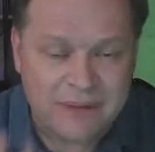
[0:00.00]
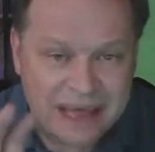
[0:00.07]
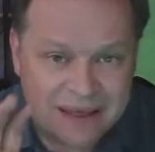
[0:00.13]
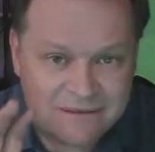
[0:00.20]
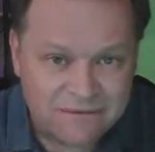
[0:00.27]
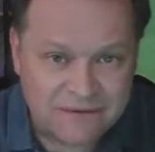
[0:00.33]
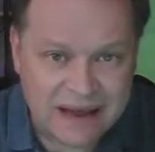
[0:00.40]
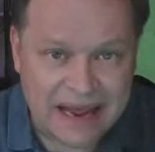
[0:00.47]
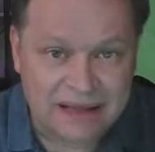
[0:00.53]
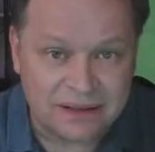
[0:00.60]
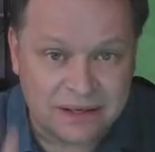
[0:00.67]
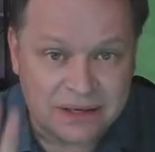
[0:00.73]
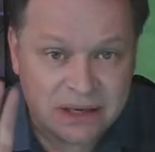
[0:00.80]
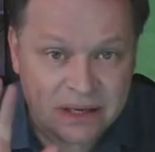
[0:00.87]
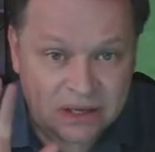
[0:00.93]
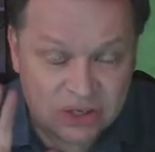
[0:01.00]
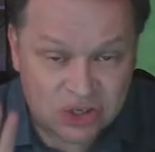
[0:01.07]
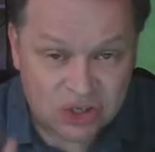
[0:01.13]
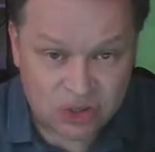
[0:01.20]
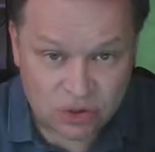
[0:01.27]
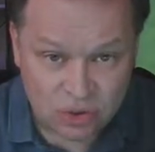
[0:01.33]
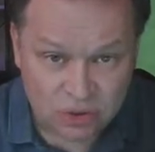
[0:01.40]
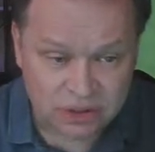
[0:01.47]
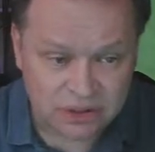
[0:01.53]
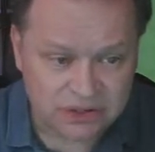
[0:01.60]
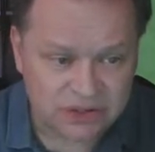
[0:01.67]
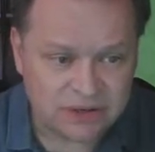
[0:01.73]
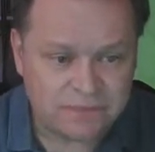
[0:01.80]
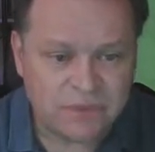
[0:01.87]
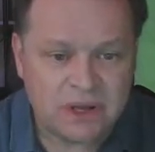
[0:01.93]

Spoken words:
a valid source.